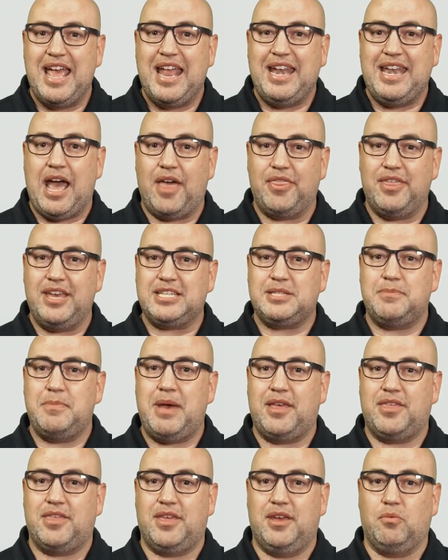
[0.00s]
Now this
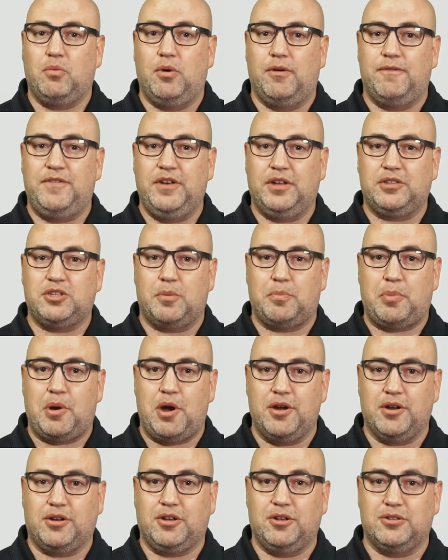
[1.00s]
method will filter
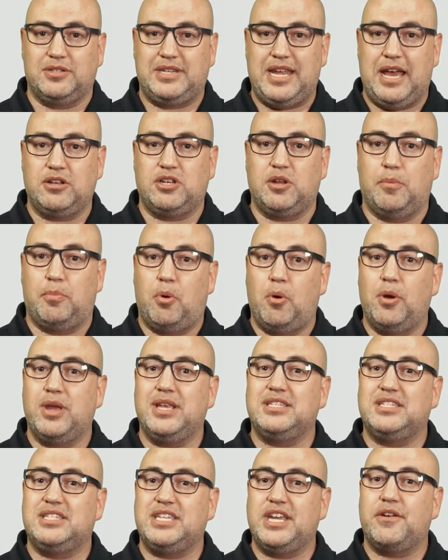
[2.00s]
particles down to
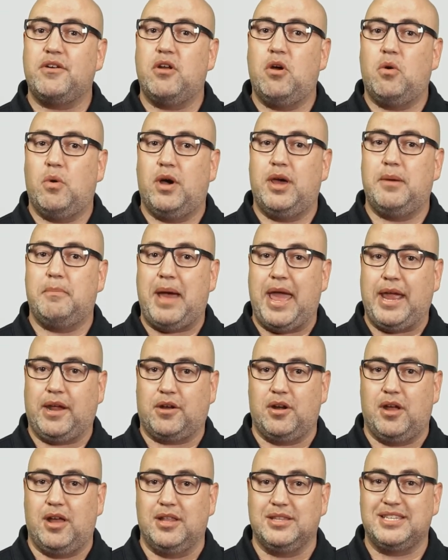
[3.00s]
0.01
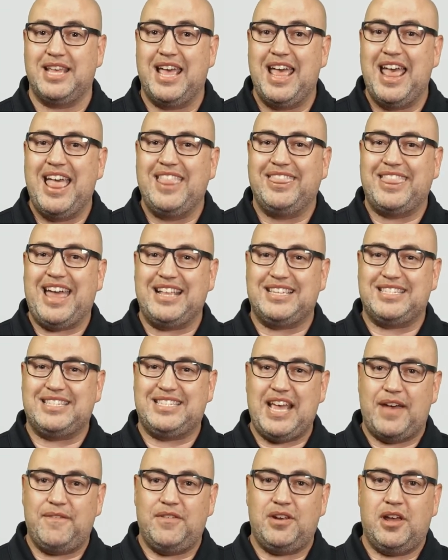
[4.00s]
microns. That's
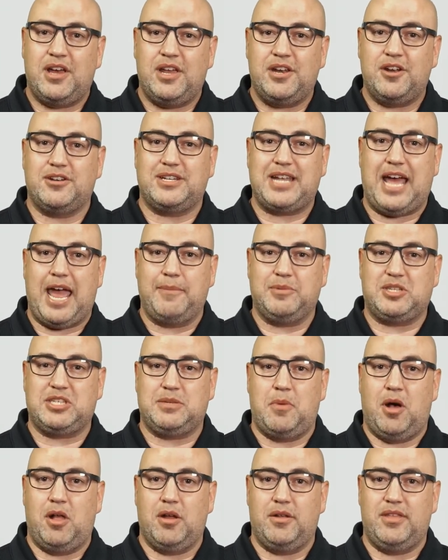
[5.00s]
700 times
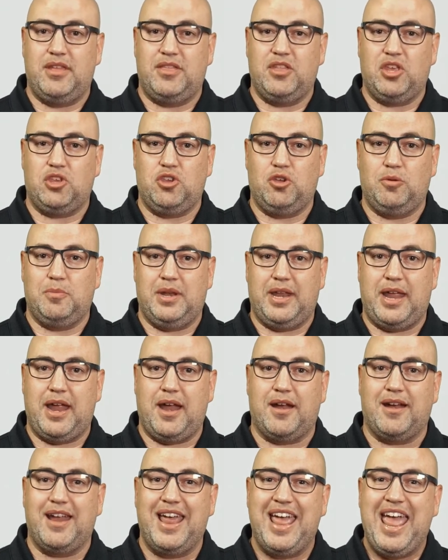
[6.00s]
smaller than the human
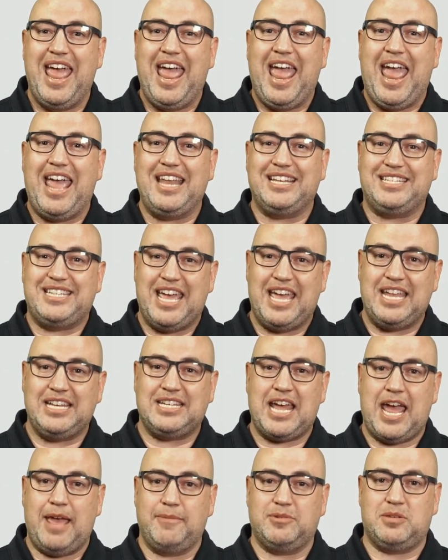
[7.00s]
hair, and
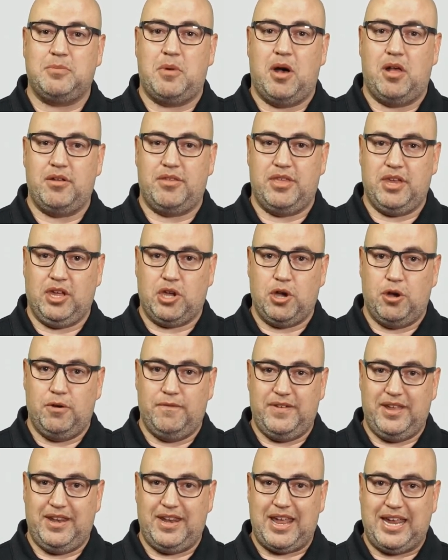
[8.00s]
10 times smaller than
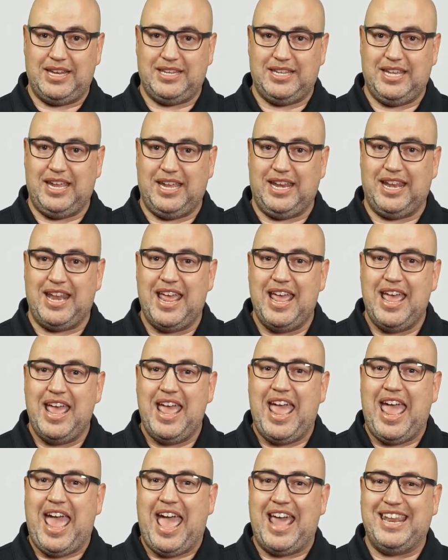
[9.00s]
COVID-19.
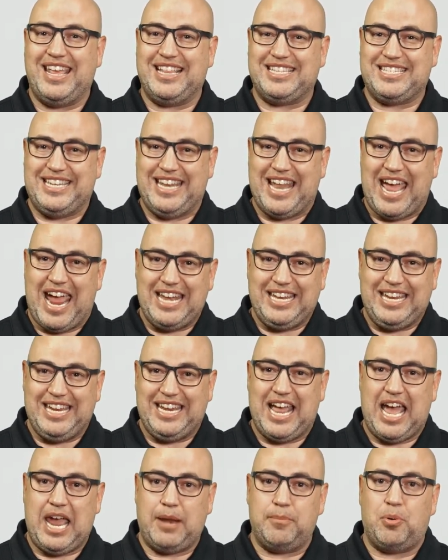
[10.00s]
And it's
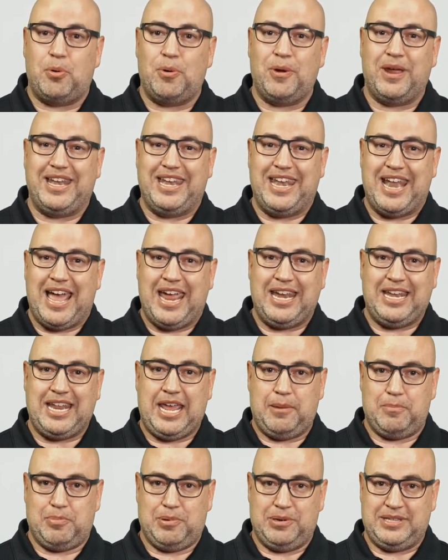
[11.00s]

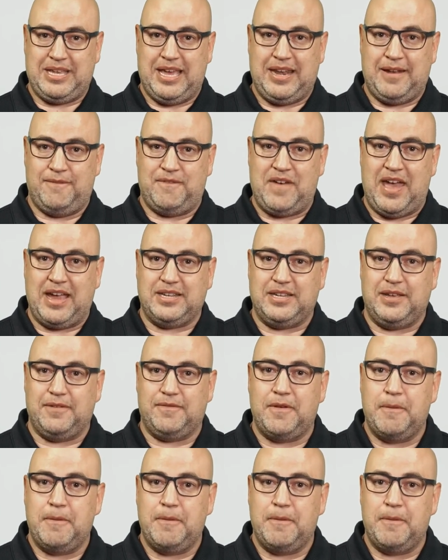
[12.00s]
99.98% effective.